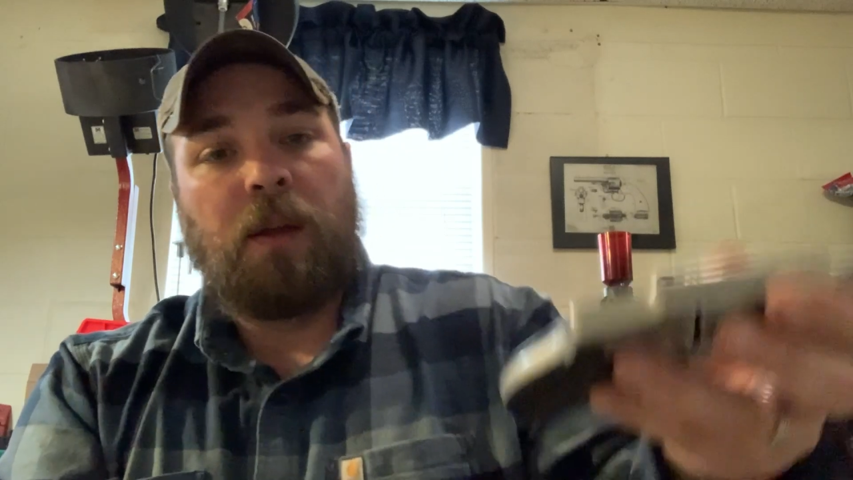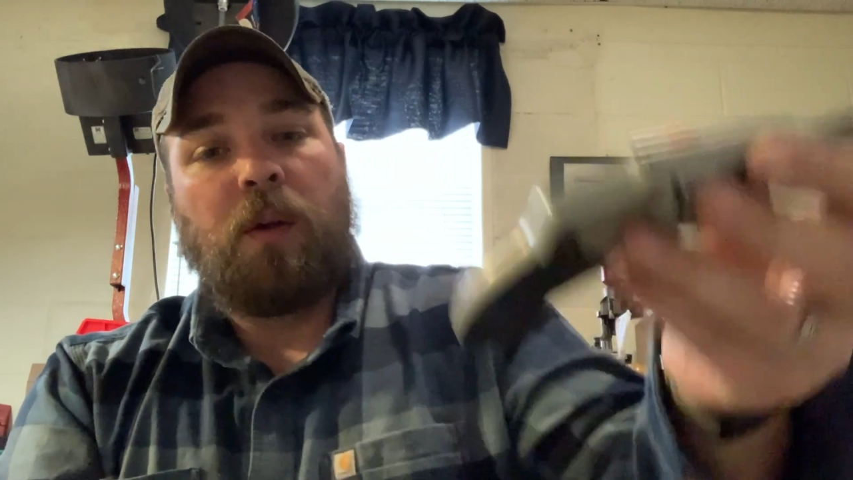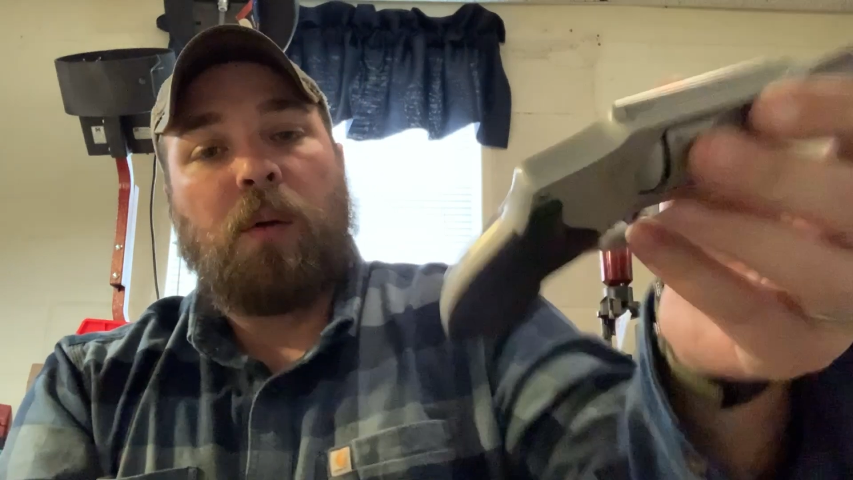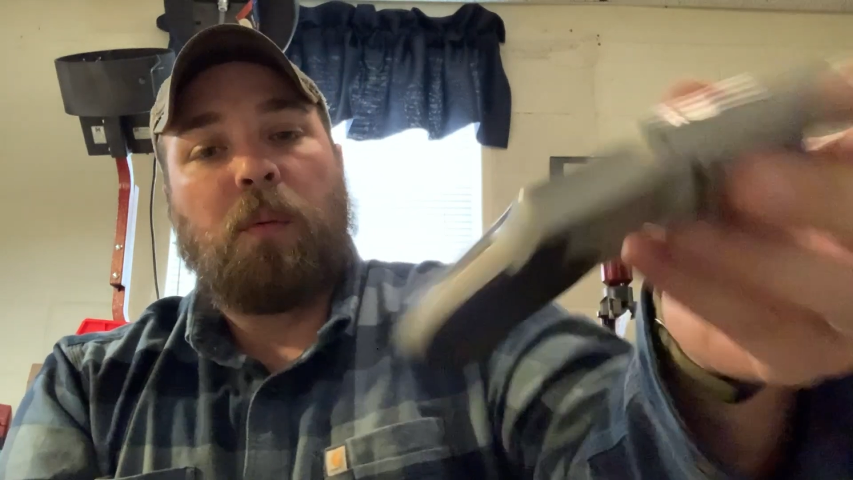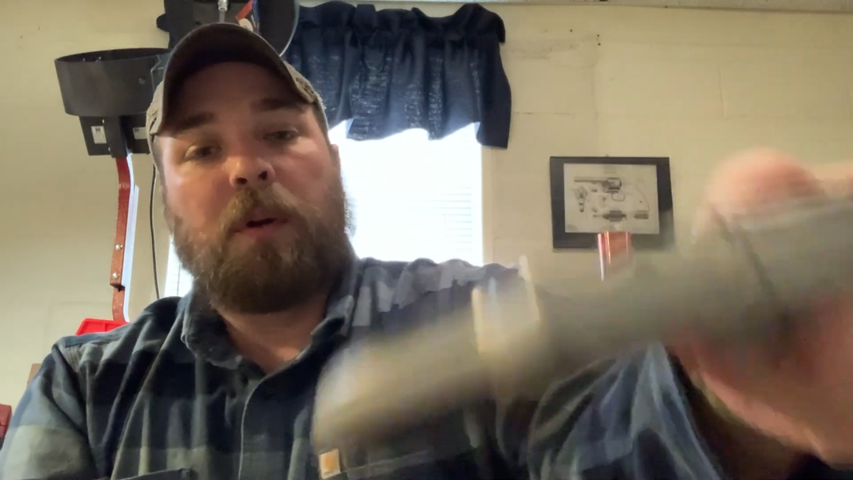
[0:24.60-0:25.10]

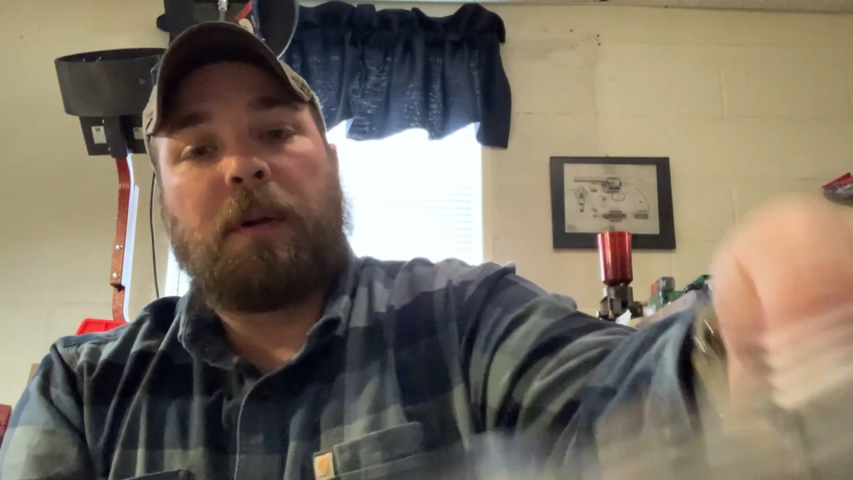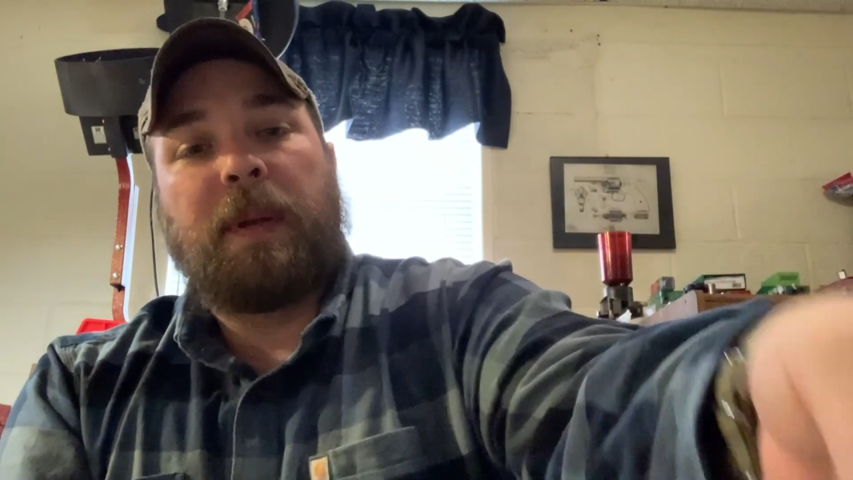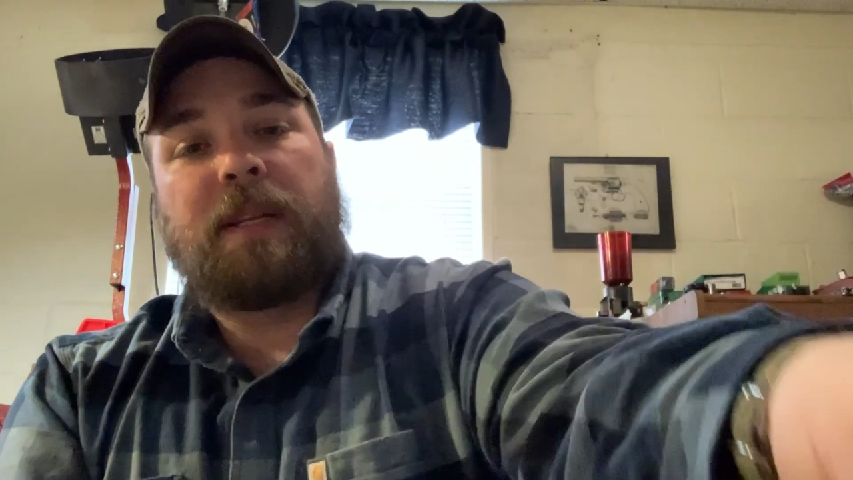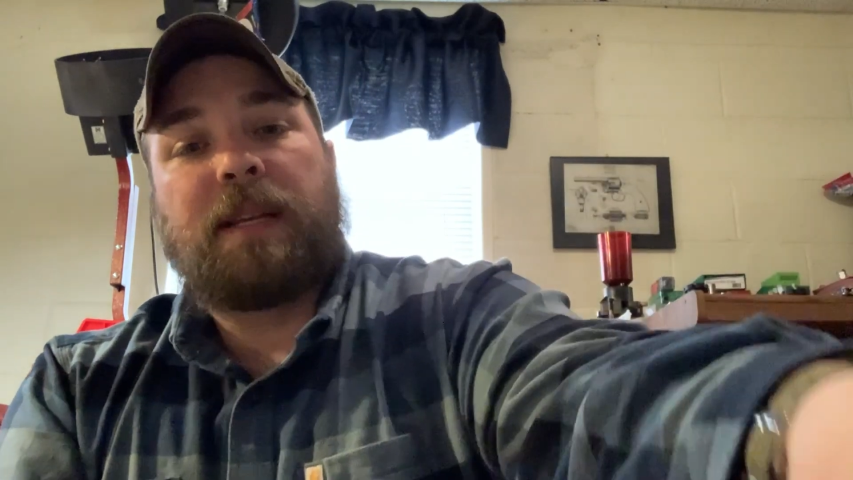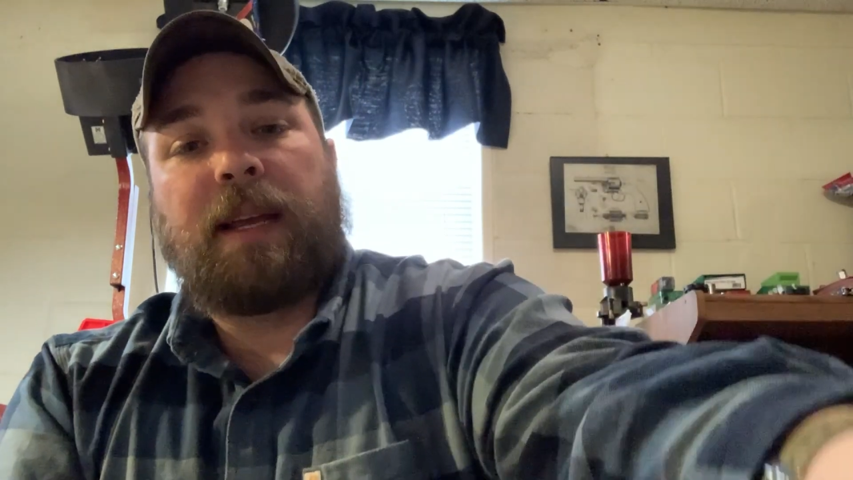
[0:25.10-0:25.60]
We're going to
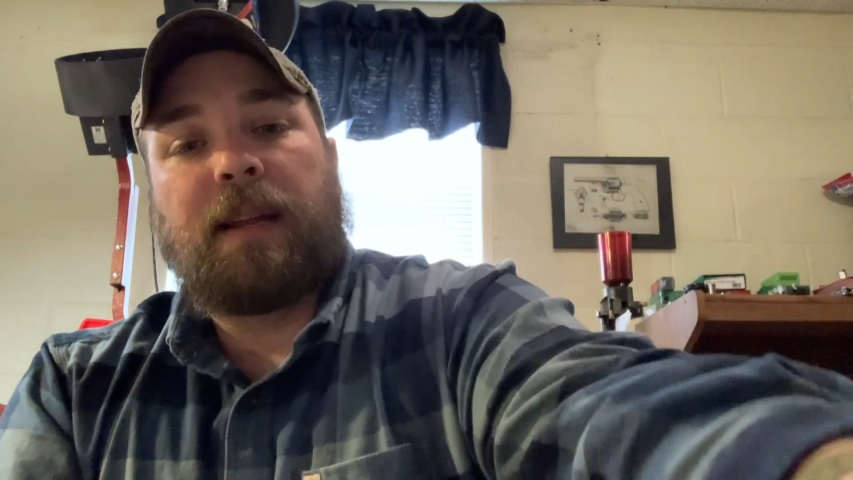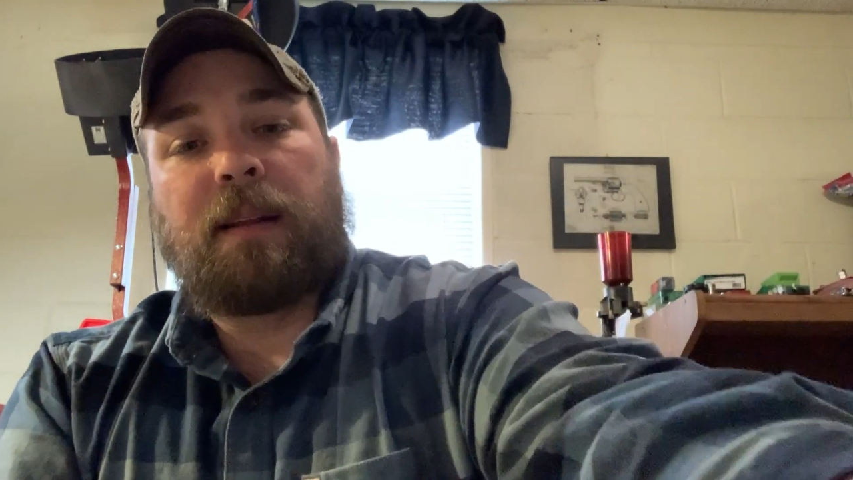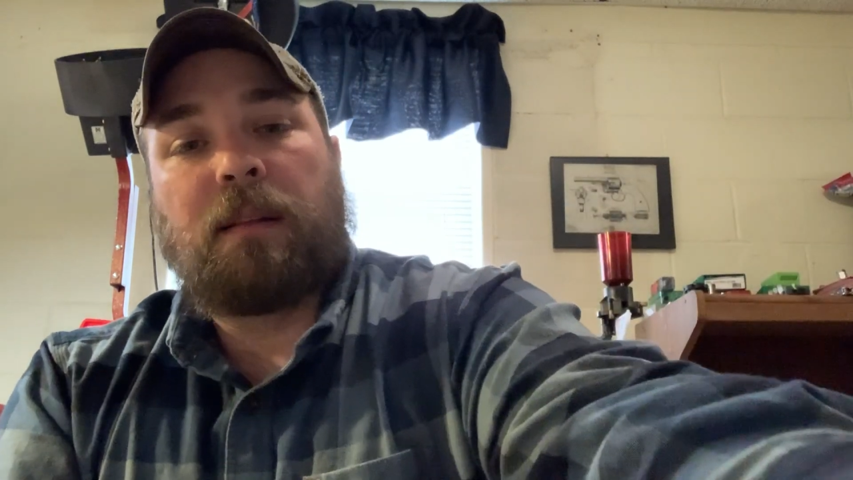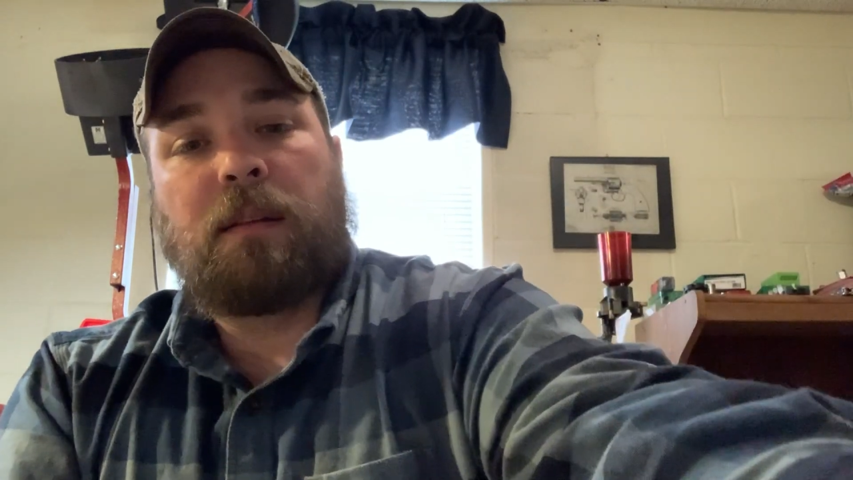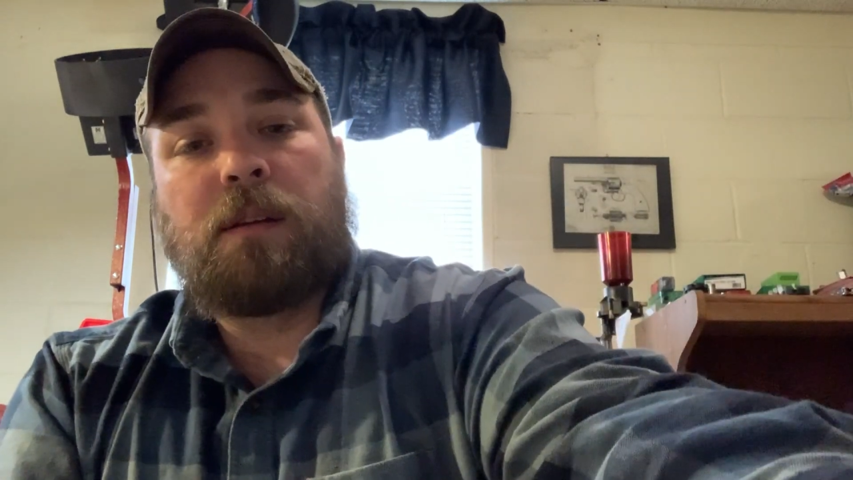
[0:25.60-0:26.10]
be taking
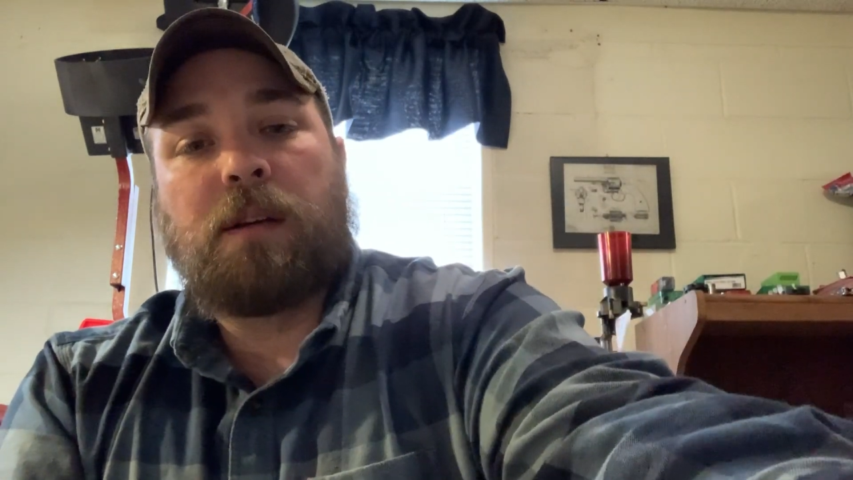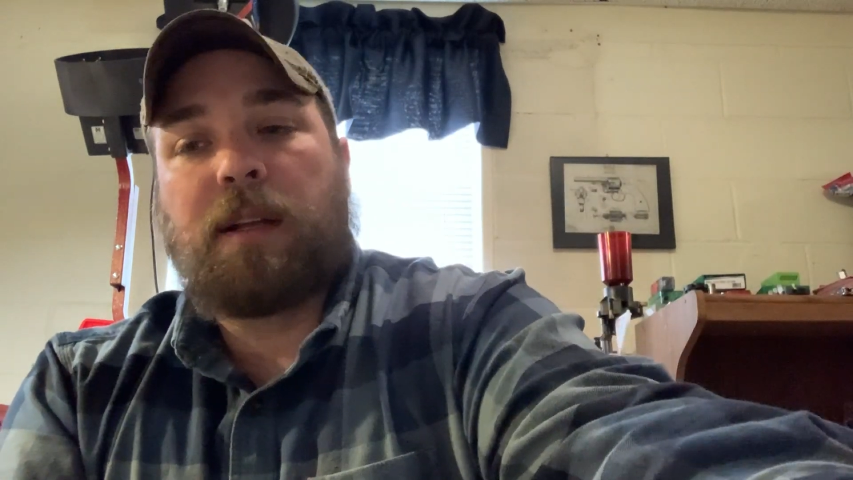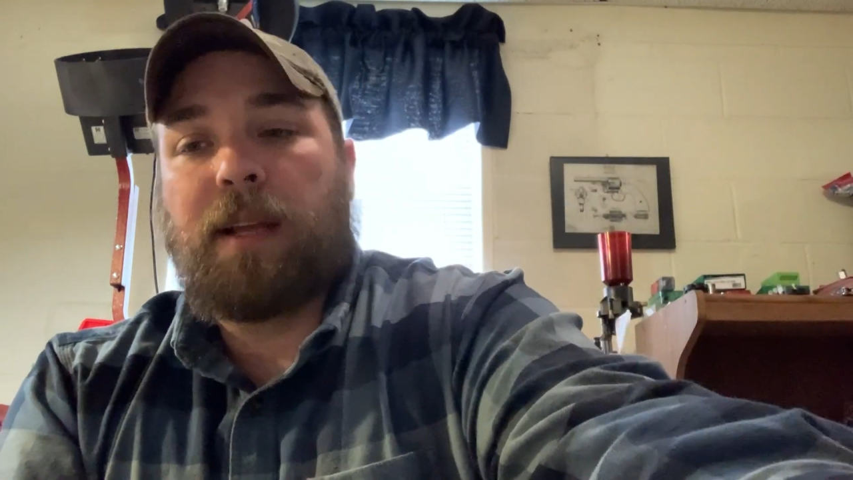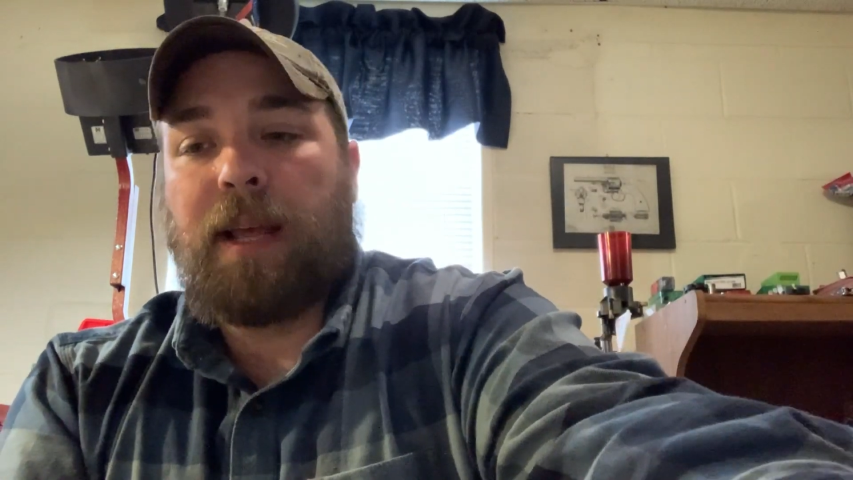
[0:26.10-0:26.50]
a look